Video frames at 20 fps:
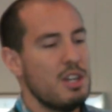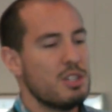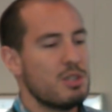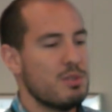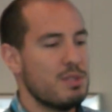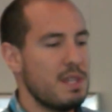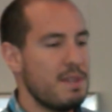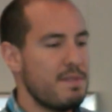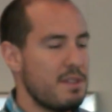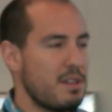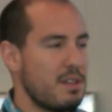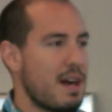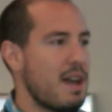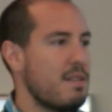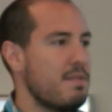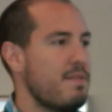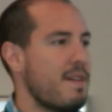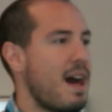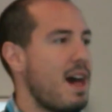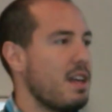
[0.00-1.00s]
So there's even a
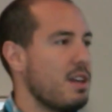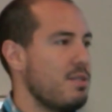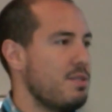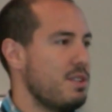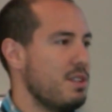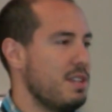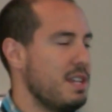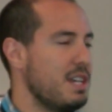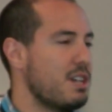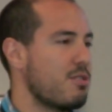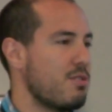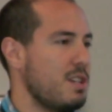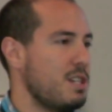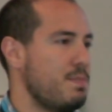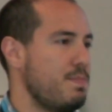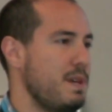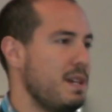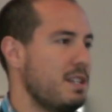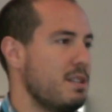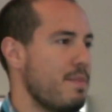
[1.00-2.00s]
lot of value to
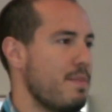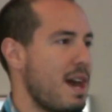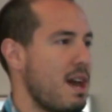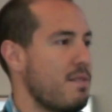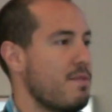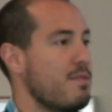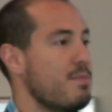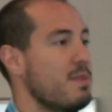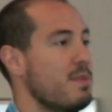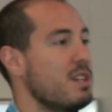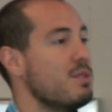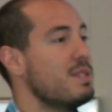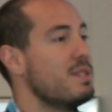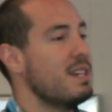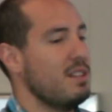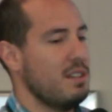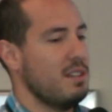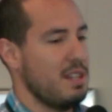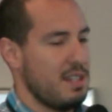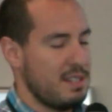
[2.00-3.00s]
decrease peak demand from the
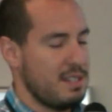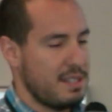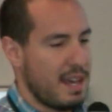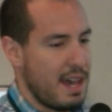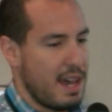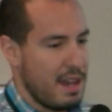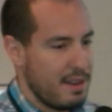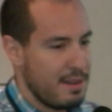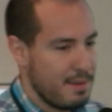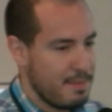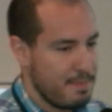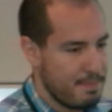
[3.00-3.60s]
utility side.